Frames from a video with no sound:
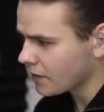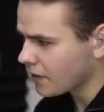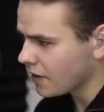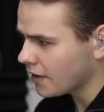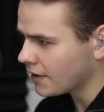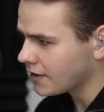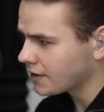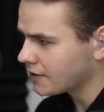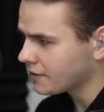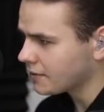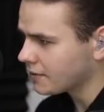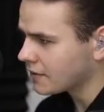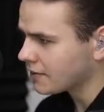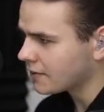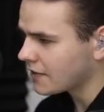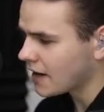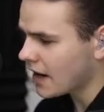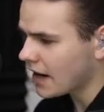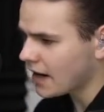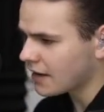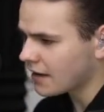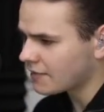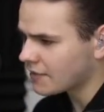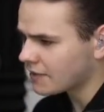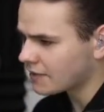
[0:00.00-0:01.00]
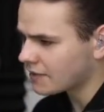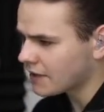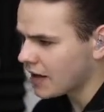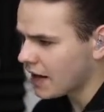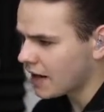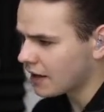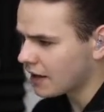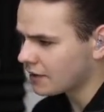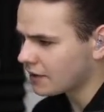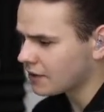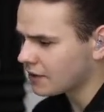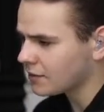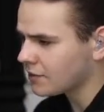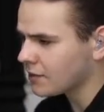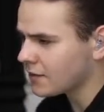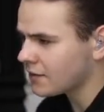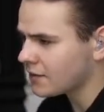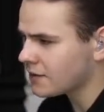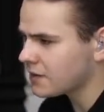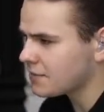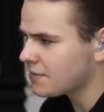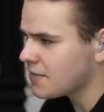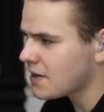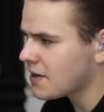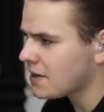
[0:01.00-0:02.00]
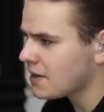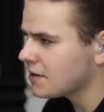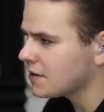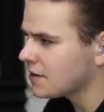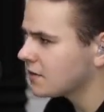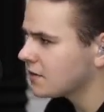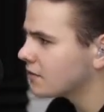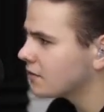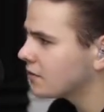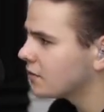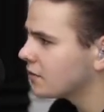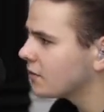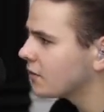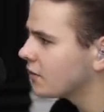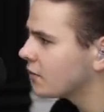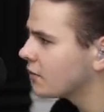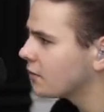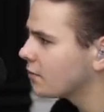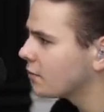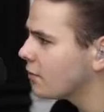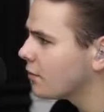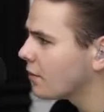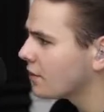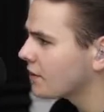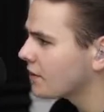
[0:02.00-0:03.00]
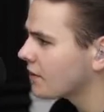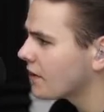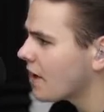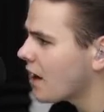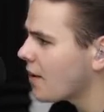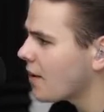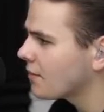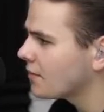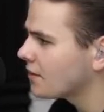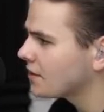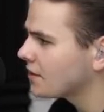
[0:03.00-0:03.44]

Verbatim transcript: Good. We've got we've got a little bit of speed building up.